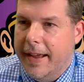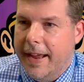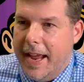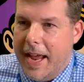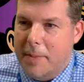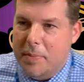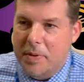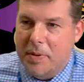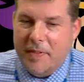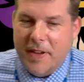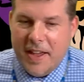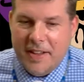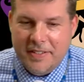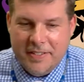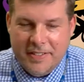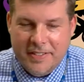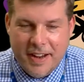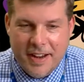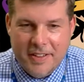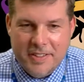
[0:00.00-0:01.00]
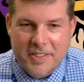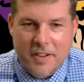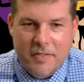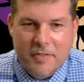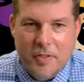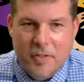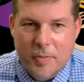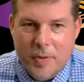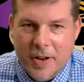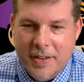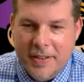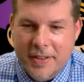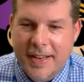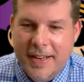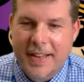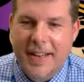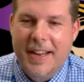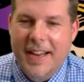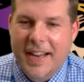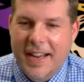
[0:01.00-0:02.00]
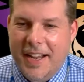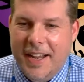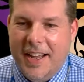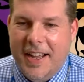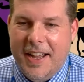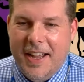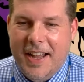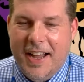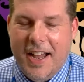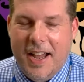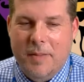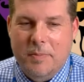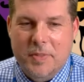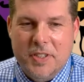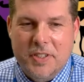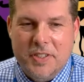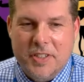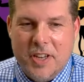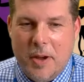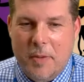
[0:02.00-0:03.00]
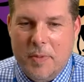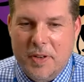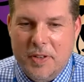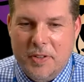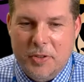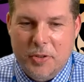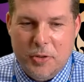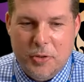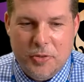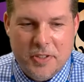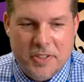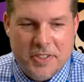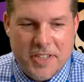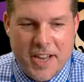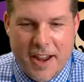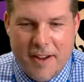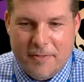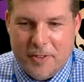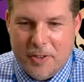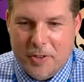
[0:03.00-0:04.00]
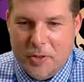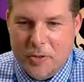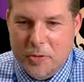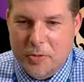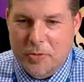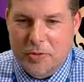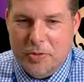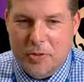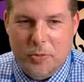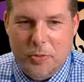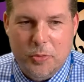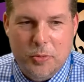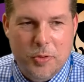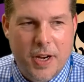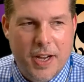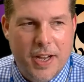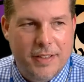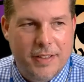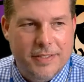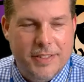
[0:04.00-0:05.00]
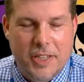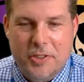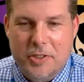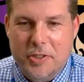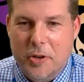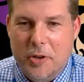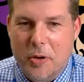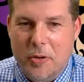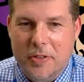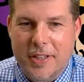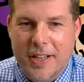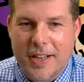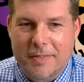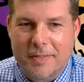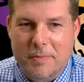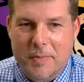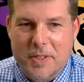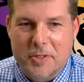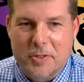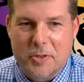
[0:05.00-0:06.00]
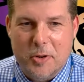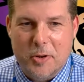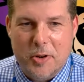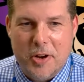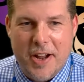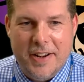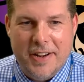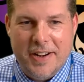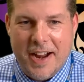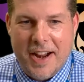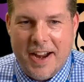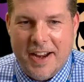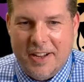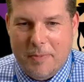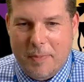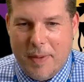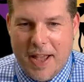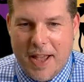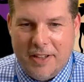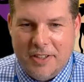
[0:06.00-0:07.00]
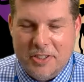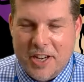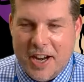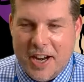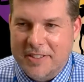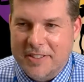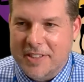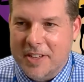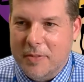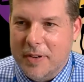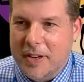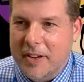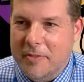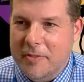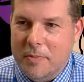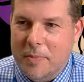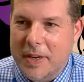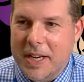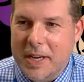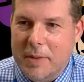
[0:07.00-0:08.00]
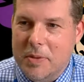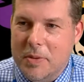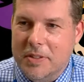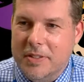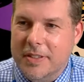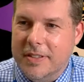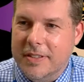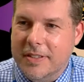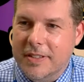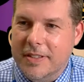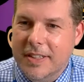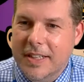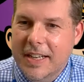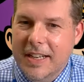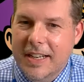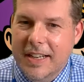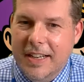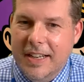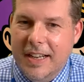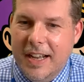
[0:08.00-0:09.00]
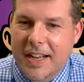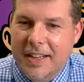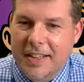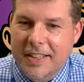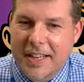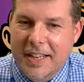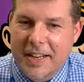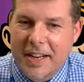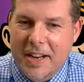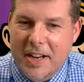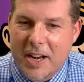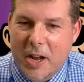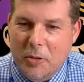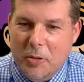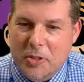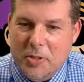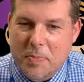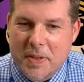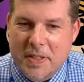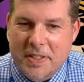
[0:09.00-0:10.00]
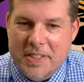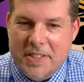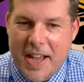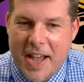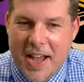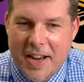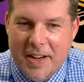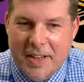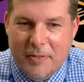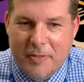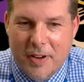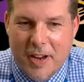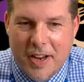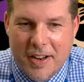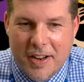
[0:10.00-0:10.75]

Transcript: Happy Valentine's, everyone. I'm just coming to you this afternoon to let you know that Mr. Arad and I apologize that we haven't been able to get announcements on